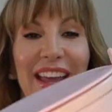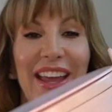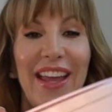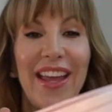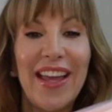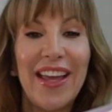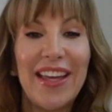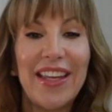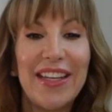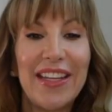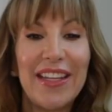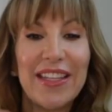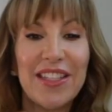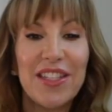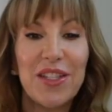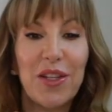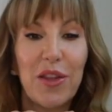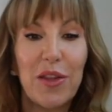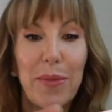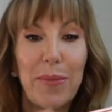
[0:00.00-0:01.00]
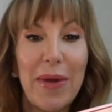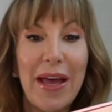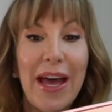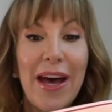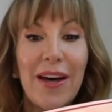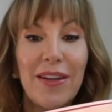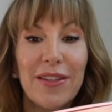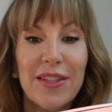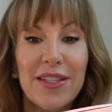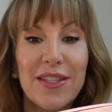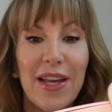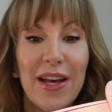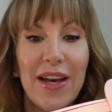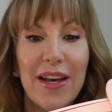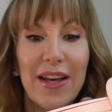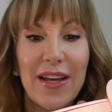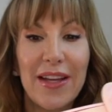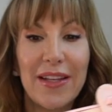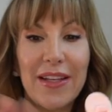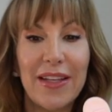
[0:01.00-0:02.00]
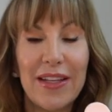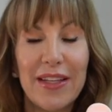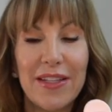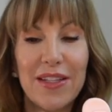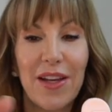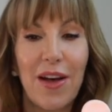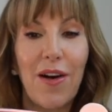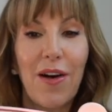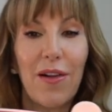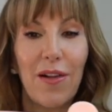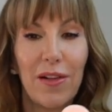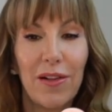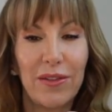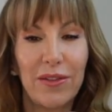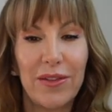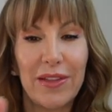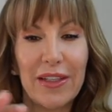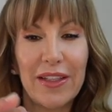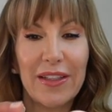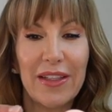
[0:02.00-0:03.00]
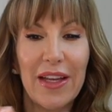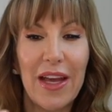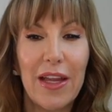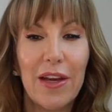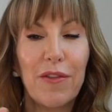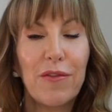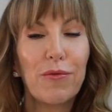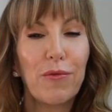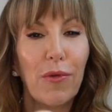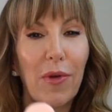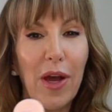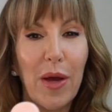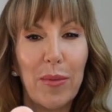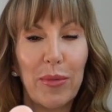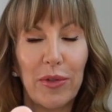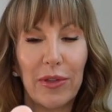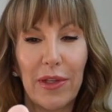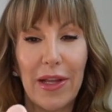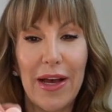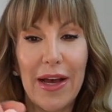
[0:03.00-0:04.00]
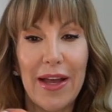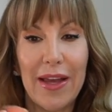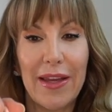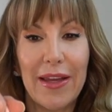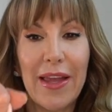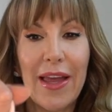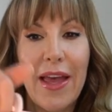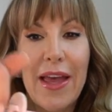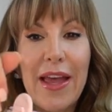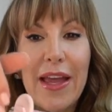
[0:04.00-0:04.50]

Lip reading: And so the outside is all kind of rubber-like,